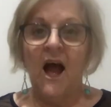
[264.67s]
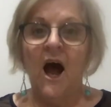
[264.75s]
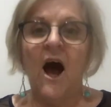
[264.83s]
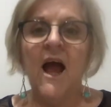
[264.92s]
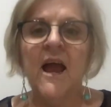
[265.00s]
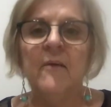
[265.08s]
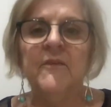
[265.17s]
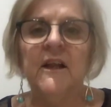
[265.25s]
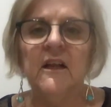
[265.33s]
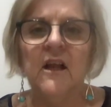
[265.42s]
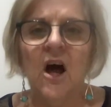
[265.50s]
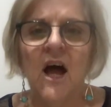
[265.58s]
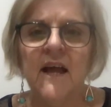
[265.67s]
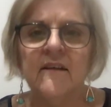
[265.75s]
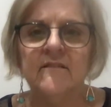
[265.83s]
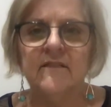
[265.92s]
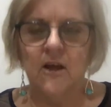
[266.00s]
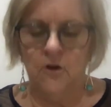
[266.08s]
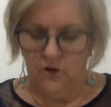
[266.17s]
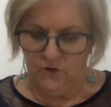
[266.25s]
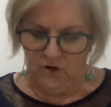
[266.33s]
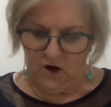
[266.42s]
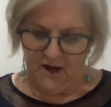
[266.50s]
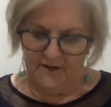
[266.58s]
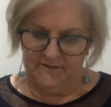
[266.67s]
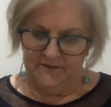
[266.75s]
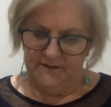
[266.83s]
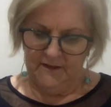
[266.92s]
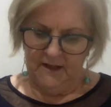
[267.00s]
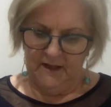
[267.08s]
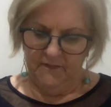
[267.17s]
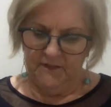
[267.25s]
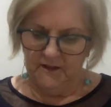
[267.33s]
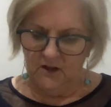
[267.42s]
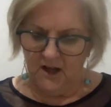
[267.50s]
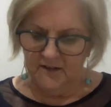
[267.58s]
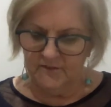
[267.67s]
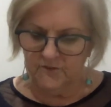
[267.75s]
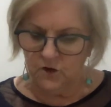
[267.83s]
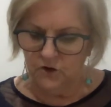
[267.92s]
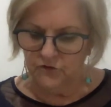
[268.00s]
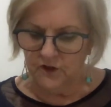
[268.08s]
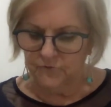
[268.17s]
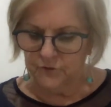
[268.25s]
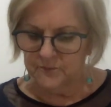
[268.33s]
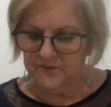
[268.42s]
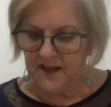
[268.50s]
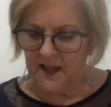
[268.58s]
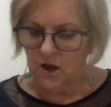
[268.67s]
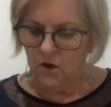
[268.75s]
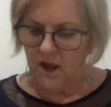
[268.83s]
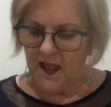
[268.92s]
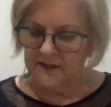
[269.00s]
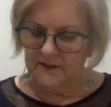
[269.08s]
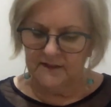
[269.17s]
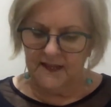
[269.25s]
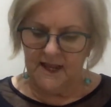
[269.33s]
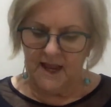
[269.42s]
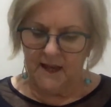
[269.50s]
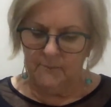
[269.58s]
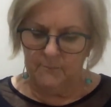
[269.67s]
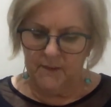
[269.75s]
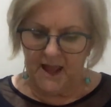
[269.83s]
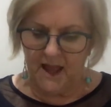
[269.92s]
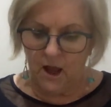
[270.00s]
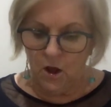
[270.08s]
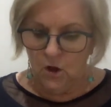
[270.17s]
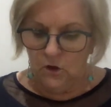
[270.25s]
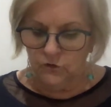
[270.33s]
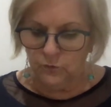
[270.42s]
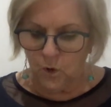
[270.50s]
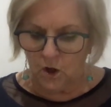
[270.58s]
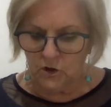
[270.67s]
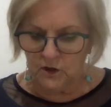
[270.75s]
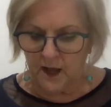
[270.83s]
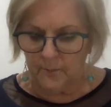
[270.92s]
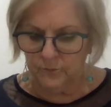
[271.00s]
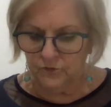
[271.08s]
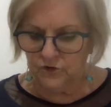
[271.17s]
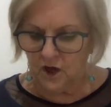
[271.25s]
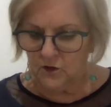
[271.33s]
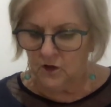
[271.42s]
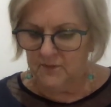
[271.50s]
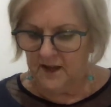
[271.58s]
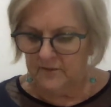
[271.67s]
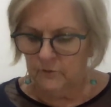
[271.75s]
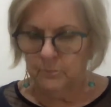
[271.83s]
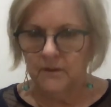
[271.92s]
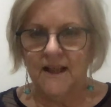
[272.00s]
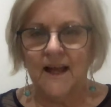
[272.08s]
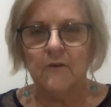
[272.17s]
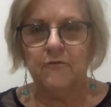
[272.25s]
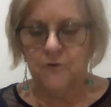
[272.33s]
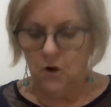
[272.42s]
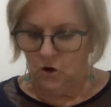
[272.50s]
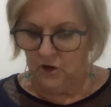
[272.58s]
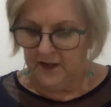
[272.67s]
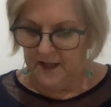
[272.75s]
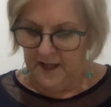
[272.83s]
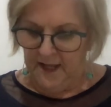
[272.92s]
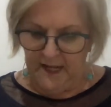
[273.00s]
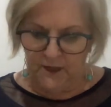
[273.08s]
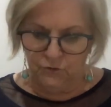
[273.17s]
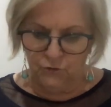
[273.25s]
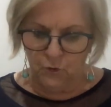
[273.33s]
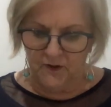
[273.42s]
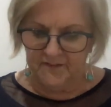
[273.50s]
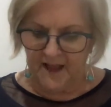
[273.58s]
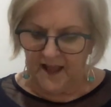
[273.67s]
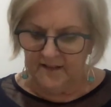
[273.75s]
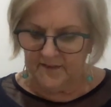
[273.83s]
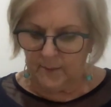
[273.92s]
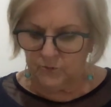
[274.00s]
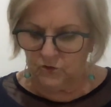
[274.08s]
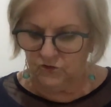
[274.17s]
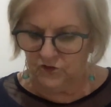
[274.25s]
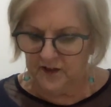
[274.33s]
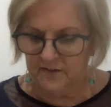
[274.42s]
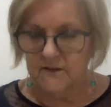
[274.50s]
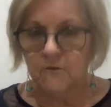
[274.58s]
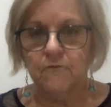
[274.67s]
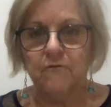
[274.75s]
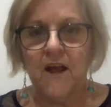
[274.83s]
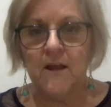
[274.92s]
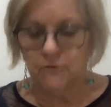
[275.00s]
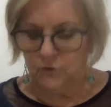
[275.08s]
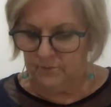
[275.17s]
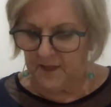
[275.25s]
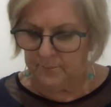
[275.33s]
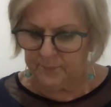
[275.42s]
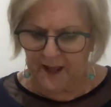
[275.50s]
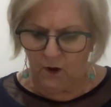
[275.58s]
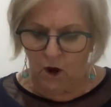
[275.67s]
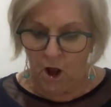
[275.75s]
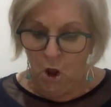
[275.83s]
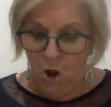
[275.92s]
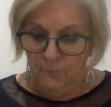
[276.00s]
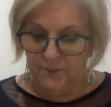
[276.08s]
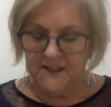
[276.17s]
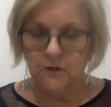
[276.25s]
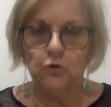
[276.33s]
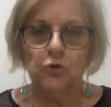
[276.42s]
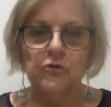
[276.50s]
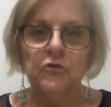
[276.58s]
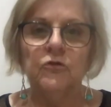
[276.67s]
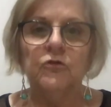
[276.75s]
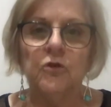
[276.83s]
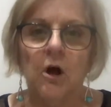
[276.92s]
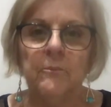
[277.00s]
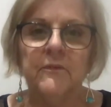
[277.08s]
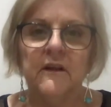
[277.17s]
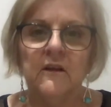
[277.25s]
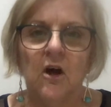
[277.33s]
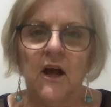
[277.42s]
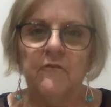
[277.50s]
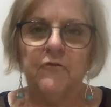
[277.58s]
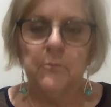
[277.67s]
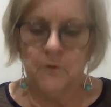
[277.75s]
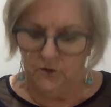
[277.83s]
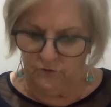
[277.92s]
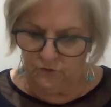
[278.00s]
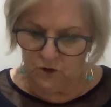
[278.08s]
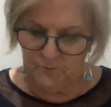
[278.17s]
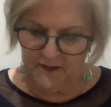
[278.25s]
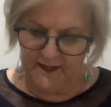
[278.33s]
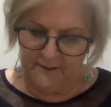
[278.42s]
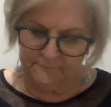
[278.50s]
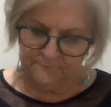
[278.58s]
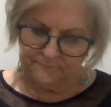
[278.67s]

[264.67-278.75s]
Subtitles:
I am the light, Teo cried. The light surging from Teo, Annalie and Maya swallowed up Shadow Man's black fog. He threw his hands up to shield his face from that power, but he couldn't stop the light from consuming him.